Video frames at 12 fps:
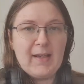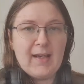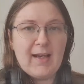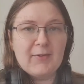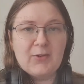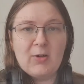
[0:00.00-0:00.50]

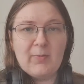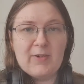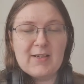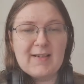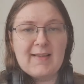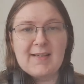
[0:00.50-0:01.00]
And
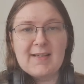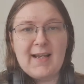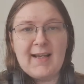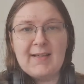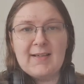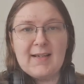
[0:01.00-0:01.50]
obviously this
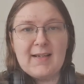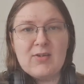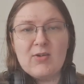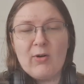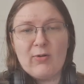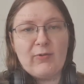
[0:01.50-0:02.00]
guide is
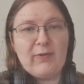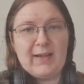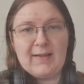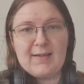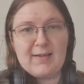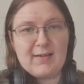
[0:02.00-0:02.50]
not
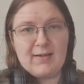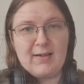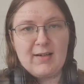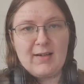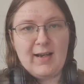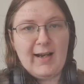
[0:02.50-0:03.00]
fixed
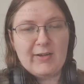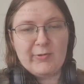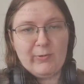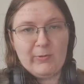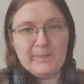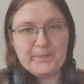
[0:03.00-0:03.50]
at
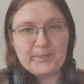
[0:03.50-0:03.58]
all.